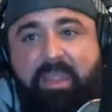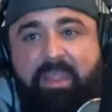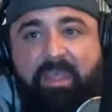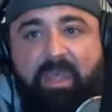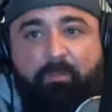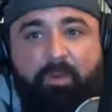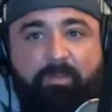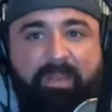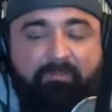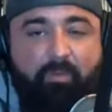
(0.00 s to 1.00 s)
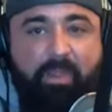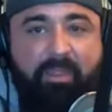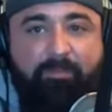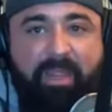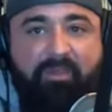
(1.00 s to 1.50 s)
We're going to be giving away
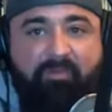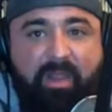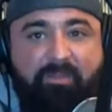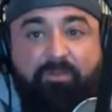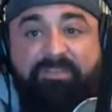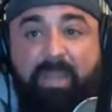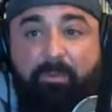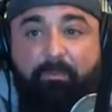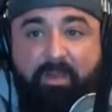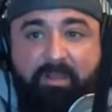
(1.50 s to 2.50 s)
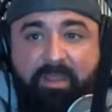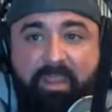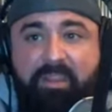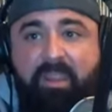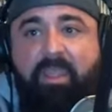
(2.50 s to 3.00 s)
Black Friday through Cyber
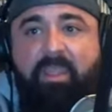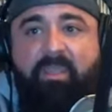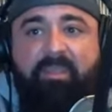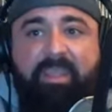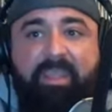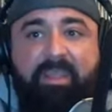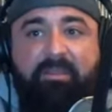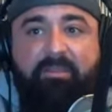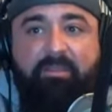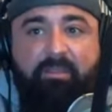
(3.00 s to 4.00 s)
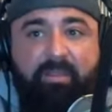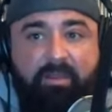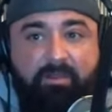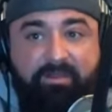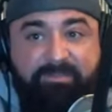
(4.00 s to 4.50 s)
Monday, and they're
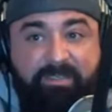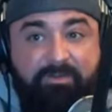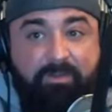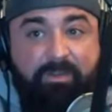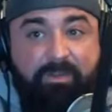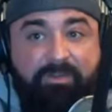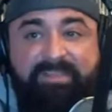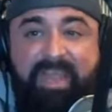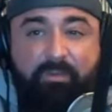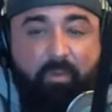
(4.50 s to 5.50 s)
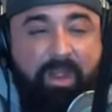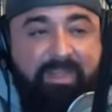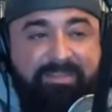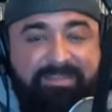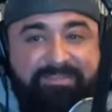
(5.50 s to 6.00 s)
going to be doing
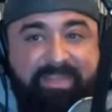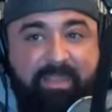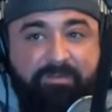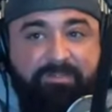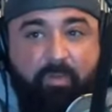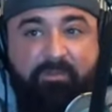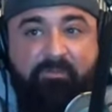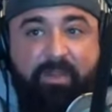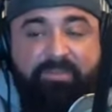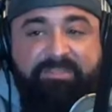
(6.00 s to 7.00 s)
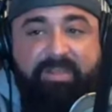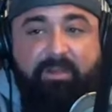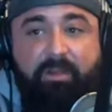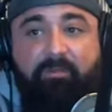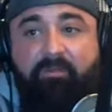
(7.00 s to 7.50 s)
site-wide discount,
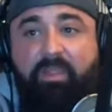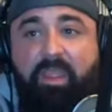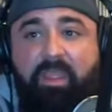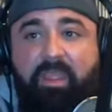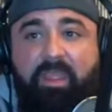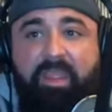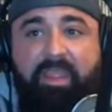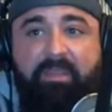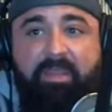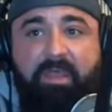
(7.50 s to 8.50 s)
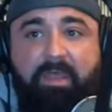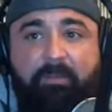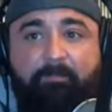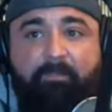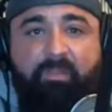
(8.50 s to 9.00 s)
25% off, and
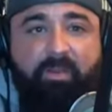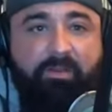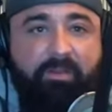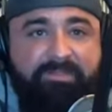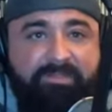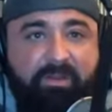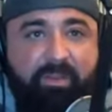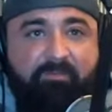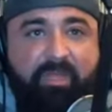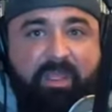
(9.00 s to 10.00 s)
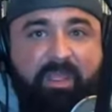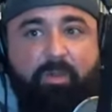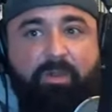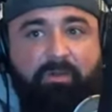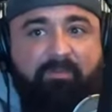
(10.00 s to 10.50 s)
it's going to be
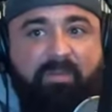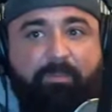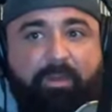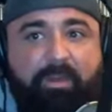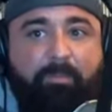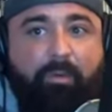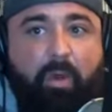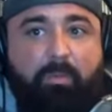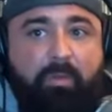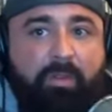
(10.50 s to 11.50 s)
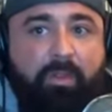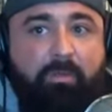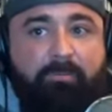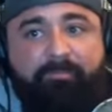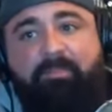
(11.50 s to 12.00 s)
available where you don't even have to put in a promo code.